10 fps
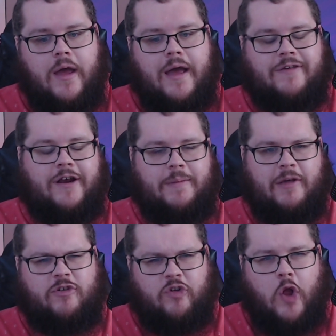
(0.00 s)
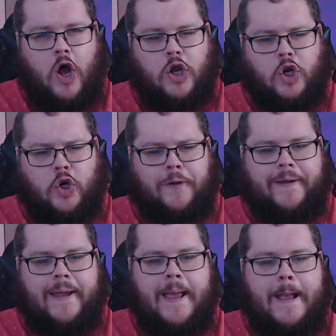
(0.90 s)
It's not going to be a slog
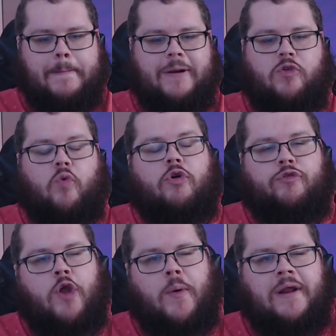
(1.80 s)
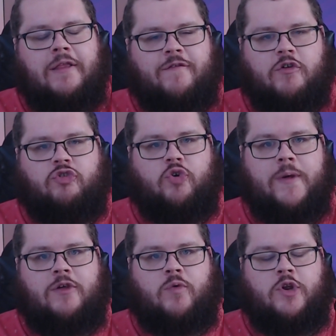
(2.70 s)
early, but it's worth knowing in the first 2
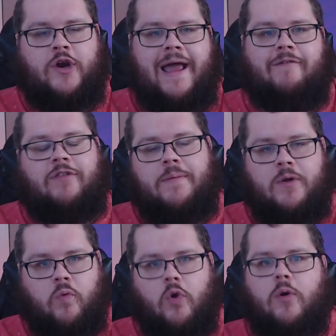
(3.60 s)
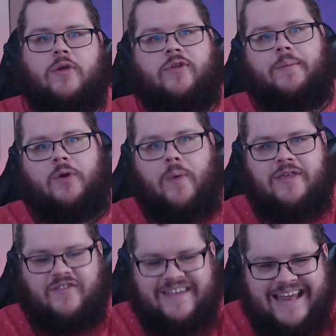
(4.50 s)
weeks when you're going to have limited world quests, limited ways
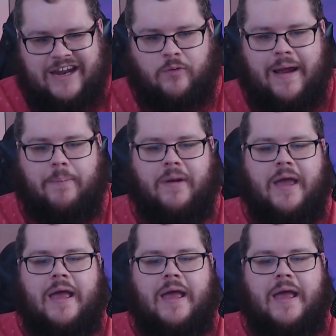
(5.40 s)
of getting rep,